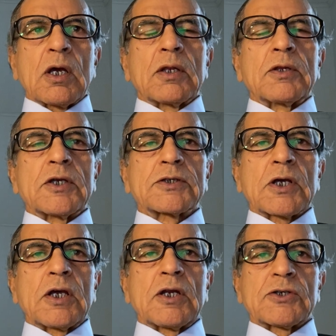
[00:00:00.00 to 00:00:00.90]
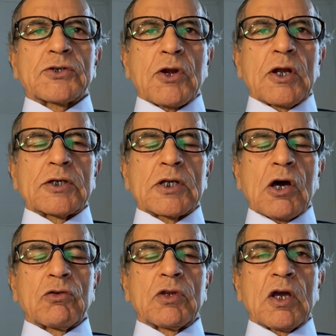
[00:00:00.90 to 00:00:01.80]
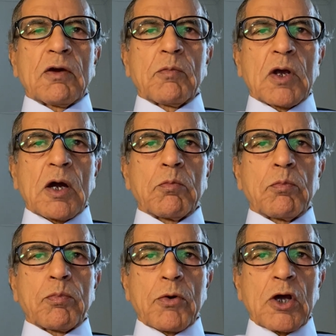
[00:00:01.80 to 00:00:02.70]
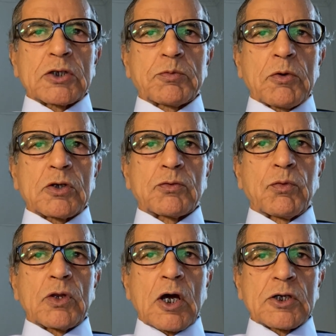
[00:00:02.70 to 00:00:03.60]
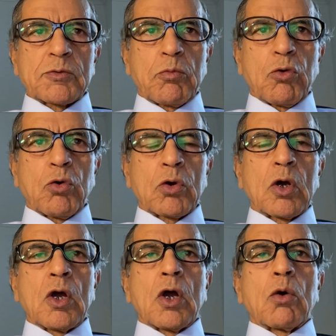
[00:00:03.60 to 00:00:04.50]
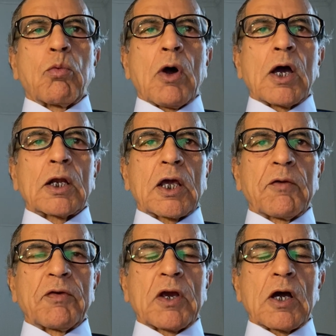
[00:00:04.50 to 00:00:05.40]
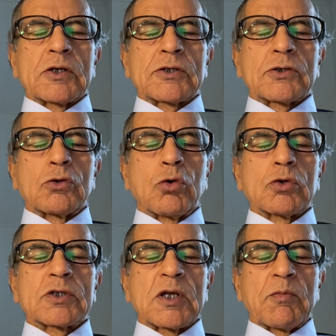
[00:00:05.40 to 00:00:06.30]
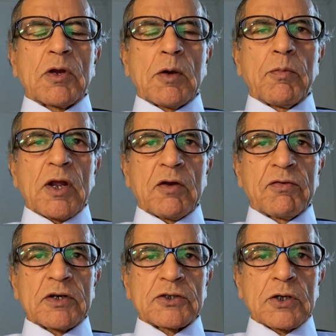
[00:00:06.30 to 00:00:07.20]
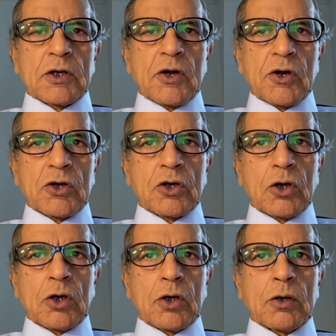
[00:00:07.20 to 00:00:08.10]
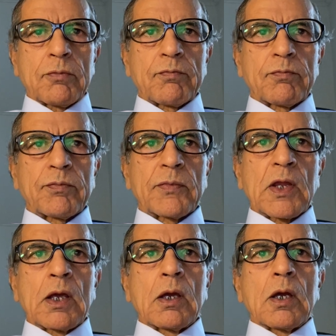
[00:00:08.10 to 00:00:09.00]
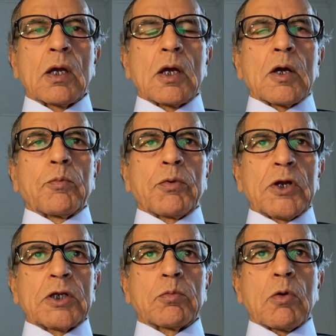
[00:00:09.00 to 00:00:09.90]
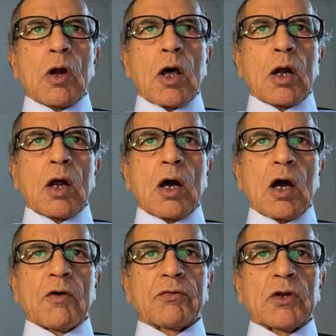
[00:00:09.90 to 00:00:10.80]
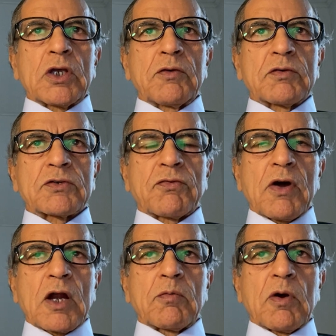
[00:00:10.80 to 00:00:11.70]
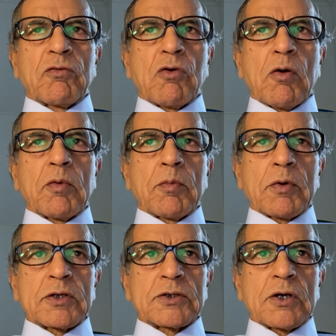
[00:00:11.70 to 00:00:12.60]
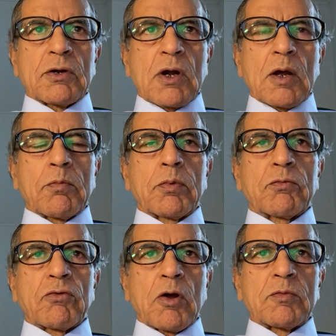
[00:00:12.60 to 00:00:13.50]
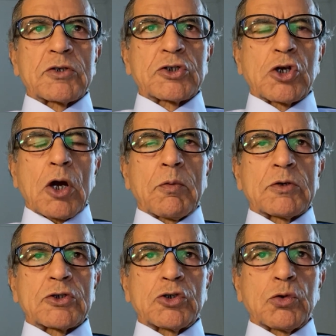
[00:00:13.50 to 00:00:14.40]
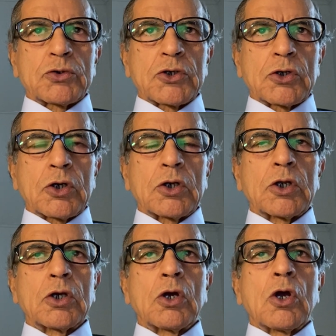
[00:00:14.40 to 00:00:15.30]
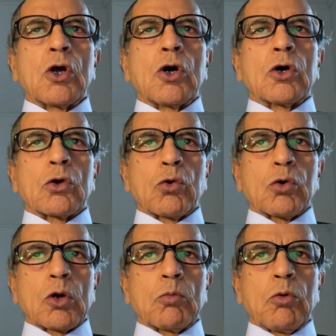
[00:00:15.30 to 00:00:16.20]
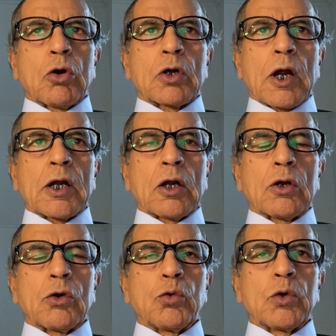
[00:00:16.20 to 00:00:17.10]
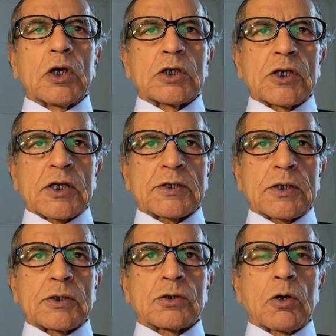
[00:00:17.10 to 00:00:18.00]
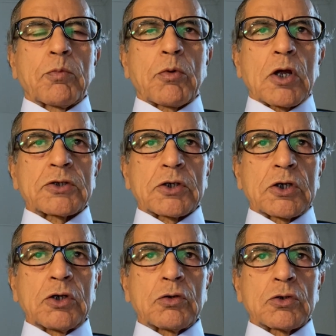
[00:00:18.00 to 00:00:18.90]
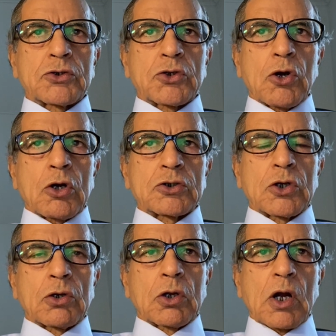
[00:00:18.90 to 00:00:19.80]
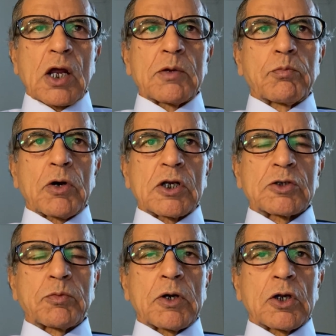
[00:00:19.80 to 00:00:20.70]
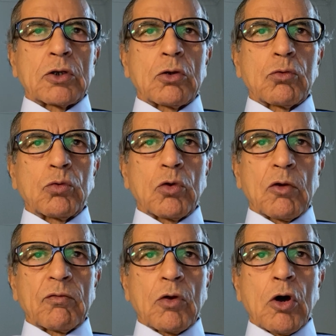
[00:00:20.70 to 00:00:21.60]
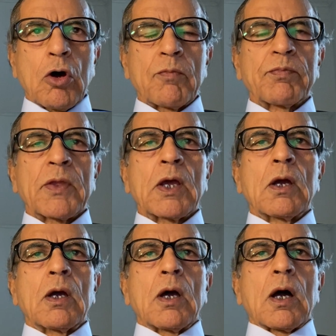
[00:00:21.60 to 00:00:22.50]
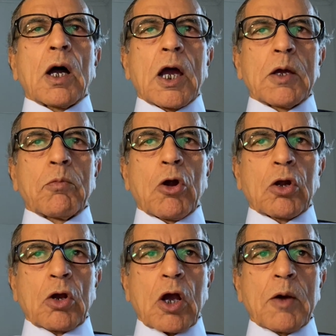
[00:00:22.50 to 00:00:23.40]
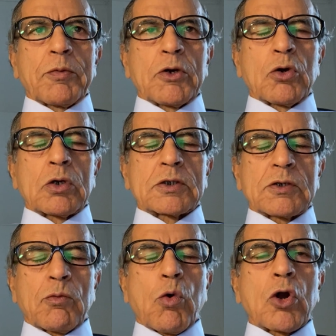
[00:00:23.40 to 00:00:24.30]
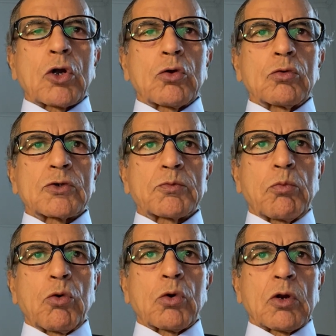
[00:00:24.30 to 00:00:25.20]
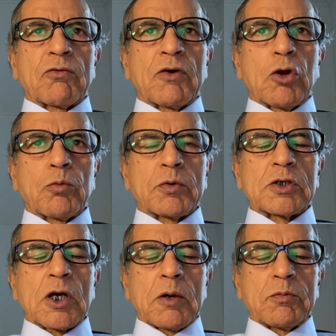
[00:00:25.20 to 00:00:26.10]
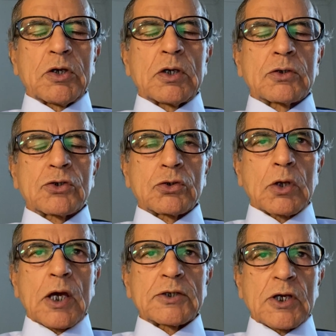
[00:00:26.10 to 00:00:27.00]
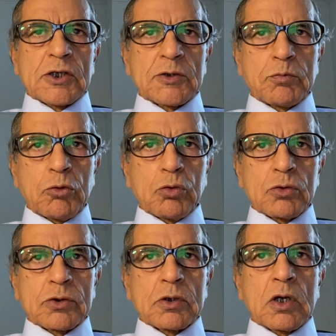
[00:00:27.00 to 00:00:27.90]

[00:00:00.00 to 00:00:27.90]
This illustrates how they have become prosperous with our sport while giving us no similar benefits in return. Preet Bhrara, after he was fired by former President Trump from his job as U.S. Attorney, wrote a book titled Doing Justice, a prosecutor's thoughts on crime, punishment, and the rule of law. I bought a copy as I wanted to support a fellow Punjabi, as I supposed.